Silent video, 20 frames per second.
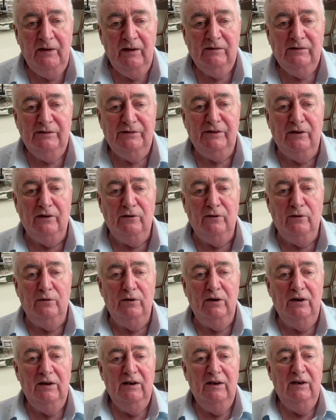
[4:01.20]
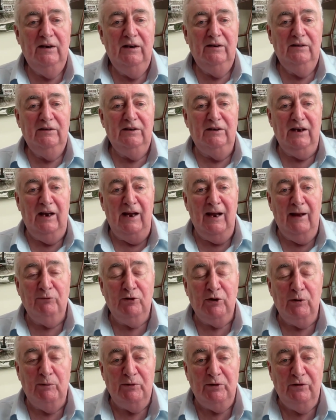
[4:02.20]
So today I'm
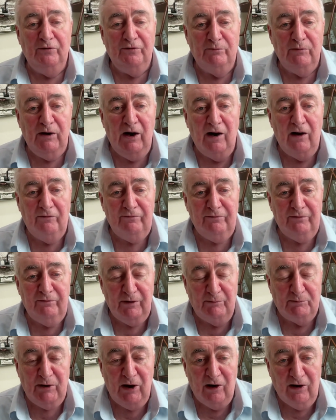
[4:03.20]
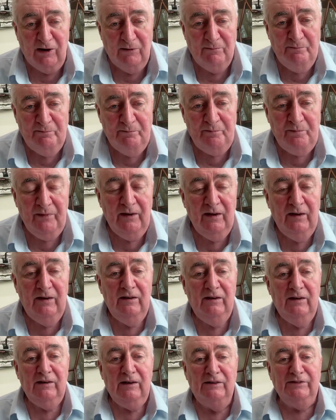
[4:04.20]
coming to you from, Har- from Harlem,
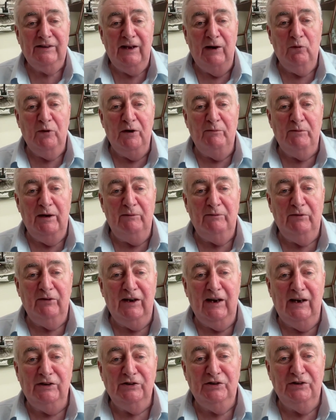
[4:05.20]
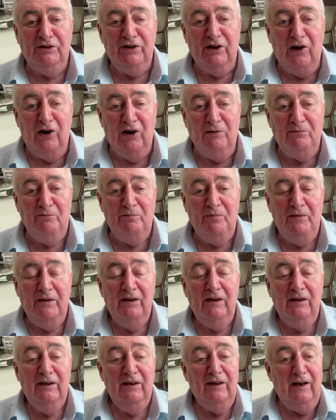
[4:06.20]
because I want a mini vacation to Harlem.
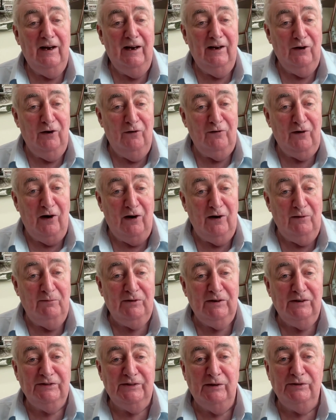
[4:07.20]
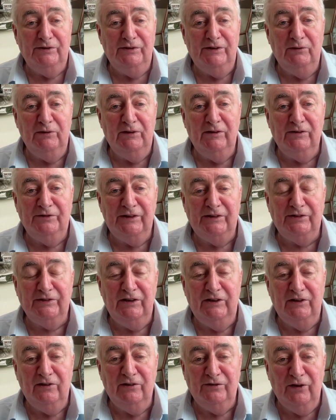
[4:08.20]
I love Harlem because I was here when I was
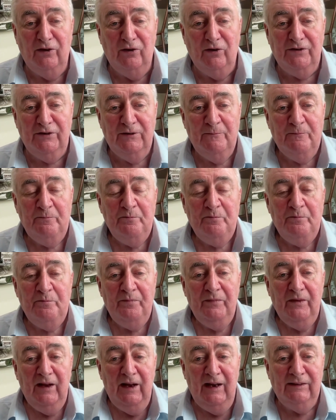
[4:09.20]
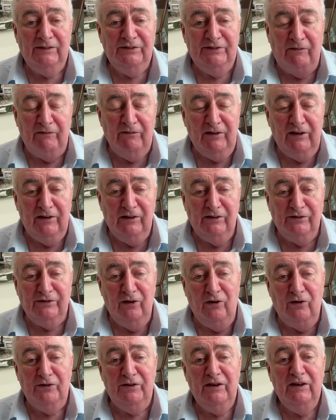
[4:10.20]
sixteen years old and seventeen years
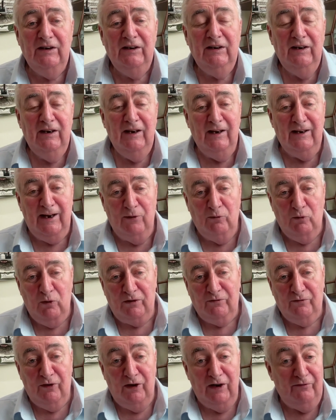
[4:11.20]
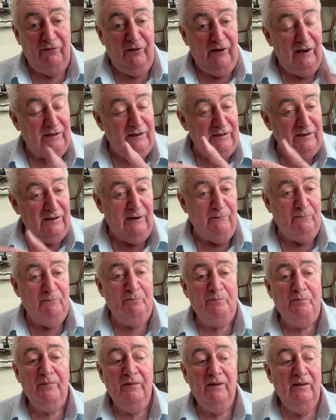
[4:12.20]
old, and I worked for Liffey at the time.
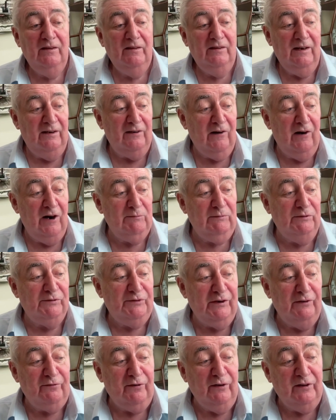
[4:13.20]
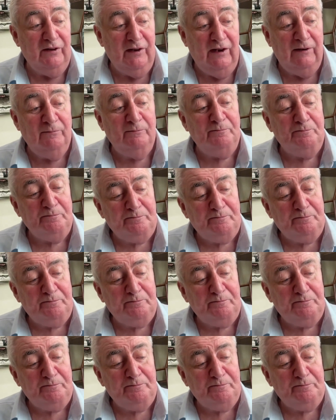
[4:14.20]
And Harlem was different then.